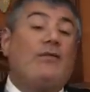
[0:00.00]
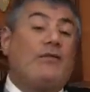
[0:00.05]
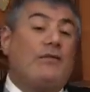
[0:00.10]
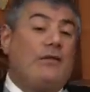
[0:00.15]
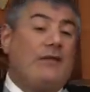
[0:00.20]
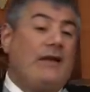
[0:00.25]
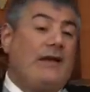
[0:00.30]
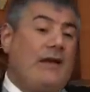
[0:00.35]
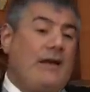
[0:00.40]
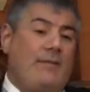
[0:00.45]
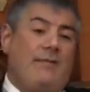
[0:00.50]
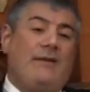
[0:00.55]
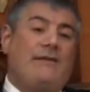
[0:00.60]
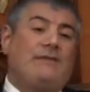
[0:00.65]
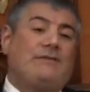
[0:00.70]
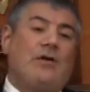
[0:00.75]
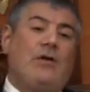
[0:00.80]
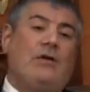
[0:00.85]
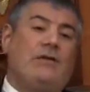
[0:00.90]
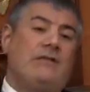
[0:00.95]
So the
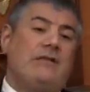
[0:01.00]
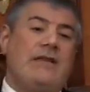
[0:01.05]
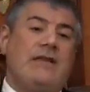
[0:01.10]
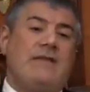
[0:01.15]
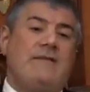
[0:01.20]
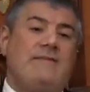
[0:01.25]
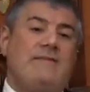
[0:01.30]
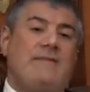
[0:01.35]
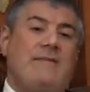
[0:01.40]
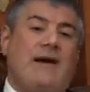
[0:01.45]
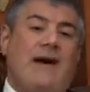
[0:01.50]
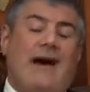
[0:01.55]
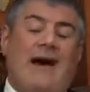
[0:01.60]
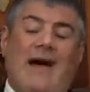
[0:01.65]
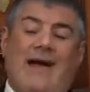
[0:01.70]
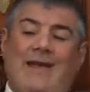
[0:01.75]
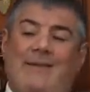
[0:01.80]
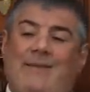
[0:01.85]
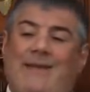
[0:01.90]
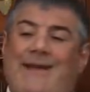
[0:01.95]
Rebbe told him,
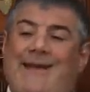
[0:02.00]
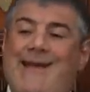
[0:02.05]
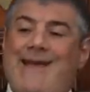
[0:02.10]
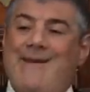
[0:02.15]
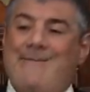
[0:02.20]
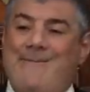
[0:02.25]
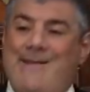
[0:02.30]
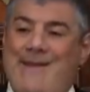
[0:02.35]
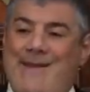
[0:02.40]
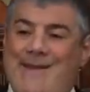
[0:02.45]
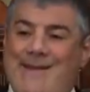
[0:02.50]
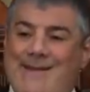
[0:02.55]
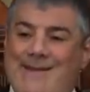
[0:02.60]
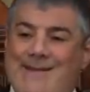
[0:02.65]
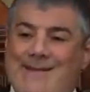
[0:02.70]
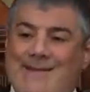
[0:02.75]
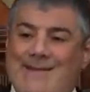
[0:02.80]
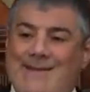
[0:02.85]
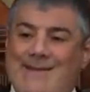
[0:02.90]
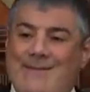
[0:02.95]
I am a Rebbe.
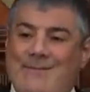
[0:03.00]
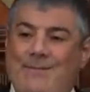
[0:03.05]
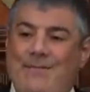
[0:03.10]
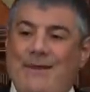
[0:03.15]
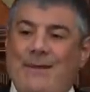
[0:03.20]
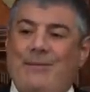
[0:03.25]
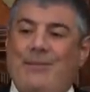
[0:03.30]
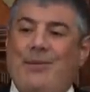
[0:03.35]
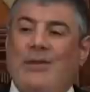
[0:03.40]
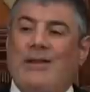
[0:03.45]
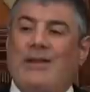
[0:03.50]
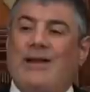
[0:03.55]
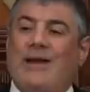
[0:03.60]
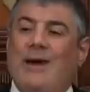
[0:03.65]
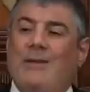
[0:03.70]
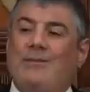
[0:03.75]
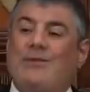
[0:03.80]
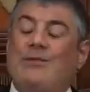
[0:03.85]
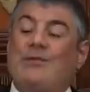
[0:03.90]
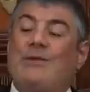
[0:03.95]
People
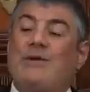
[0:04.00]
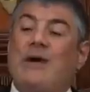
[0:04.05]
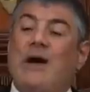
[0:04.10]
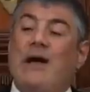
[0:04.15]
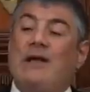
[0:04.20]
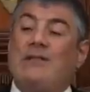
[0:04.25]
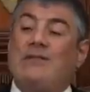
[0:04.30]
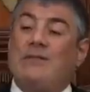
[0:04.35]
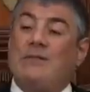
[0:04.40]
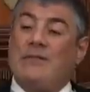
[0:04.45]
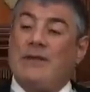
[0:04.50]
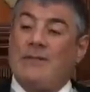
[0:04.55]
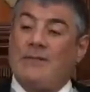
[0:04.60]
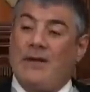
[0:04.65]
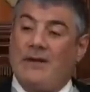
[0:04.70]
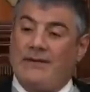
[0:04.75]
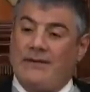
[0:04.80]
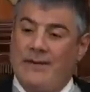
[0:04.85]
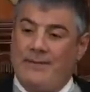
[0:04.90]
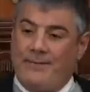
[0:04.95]
come to cry to me
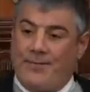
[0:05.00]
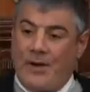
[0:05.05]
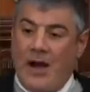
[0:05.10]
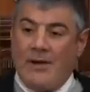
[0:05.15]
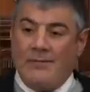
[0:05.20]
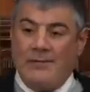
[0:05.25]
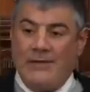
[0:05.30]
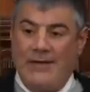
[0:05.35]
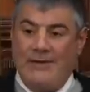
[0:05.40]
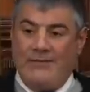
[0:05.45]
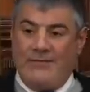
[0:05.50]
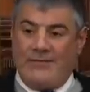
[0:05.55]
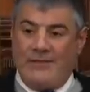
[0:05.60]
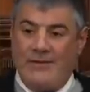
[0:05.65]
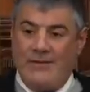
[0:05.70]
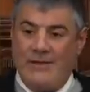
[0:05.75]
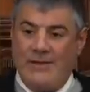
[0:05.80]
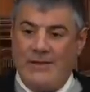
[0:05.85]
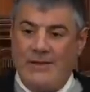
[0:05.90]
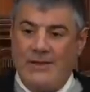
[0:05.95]
about their problems.
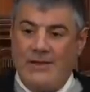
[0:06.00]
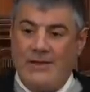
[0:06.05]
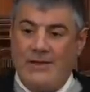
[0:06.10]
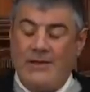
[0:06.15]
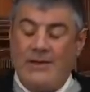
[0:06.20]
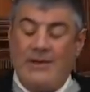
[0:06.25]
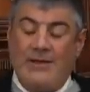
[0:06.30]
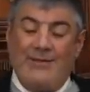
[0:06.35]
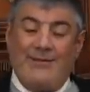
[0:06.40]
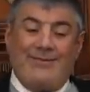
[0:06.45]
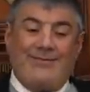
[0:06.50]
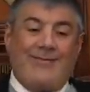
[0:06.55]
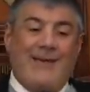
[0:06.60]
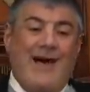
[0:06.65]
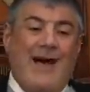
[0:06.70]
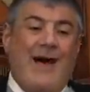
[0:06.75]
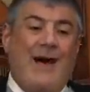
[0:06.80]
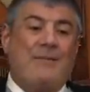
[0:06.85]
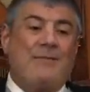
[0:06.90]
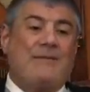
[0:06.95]

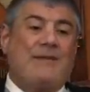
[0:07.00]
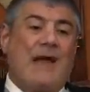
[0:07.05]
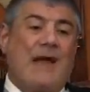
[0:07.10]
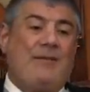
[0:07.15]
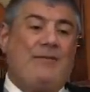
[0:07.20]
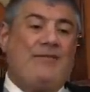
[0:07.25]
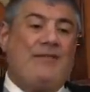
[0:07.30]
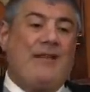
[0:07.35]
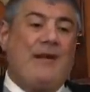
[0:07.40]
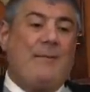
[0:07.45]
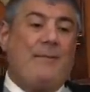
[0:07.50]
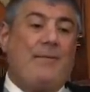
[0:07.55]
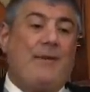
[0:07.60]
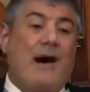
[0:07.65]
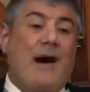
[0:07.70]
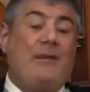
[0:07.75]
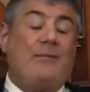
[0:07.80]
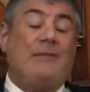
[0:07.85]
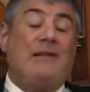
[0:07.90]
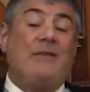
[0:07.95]
Sometimes their
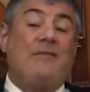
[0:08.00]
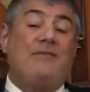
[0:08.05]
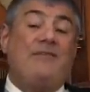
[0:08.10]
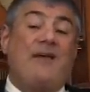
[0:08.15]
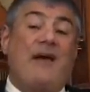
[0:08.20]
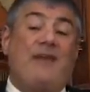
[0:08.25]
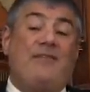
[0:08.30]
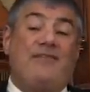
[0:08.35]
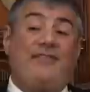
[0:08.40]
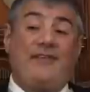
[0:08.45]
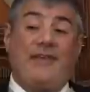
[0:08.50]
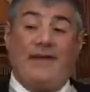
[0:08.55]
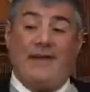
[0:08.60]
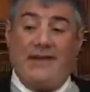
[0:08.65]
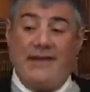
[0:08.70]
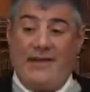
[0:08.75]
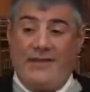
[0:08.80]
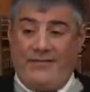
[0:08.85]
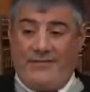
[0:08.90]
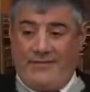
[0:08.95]
problems are
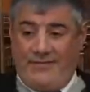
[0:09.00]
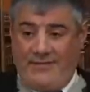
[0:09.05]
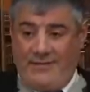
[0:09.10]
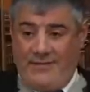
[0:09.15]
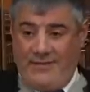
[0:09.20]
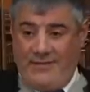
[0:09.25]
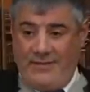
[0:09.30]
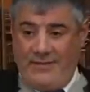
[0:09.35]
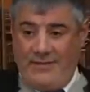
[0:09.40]
serious.